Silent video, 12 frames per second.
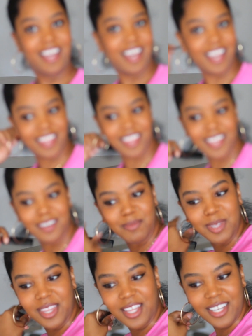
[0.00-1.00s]
I think I've
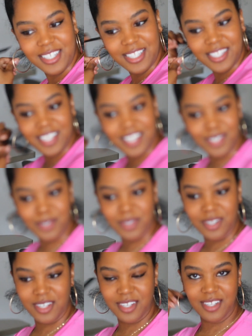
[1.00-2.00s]
been locked inside too
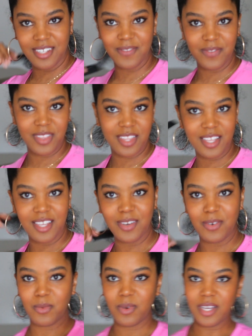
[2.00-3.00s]
long.
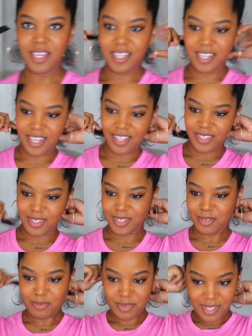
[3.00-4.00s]
What? Now this
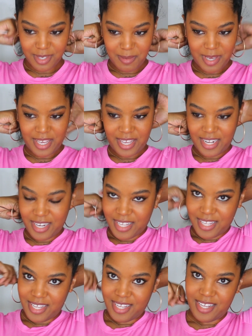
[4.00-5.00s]
looks really bad.
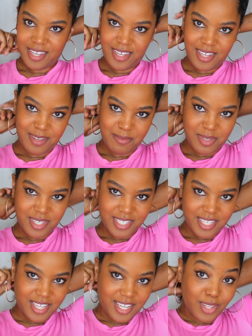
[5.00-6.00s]

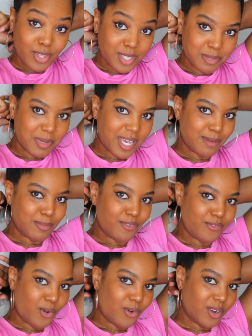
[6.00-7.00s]
Melissa, it looked bad
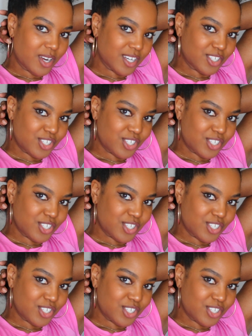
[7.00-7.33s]
before.